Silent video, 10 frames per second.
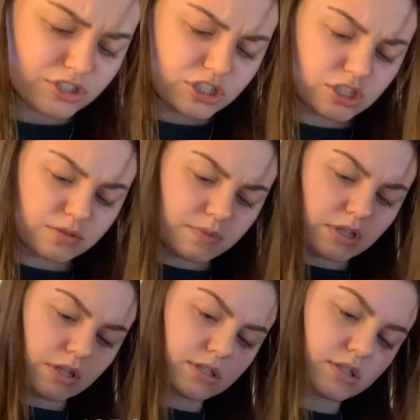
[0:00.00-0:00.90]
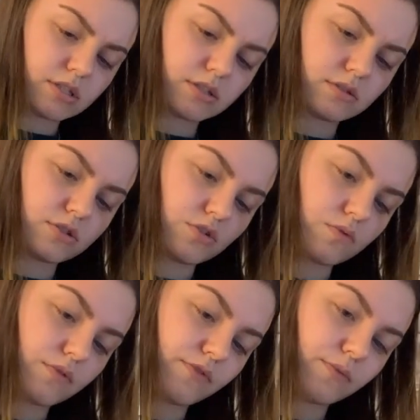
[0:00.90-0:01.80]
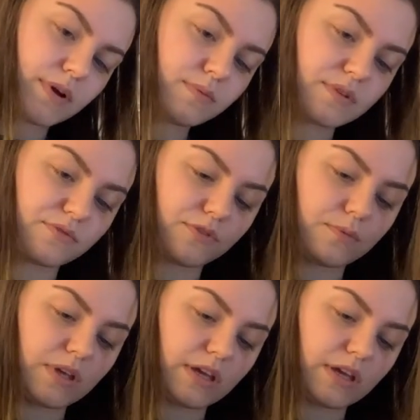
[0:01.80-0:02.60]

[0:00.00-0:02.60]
should be. This is too overwhelming for me. I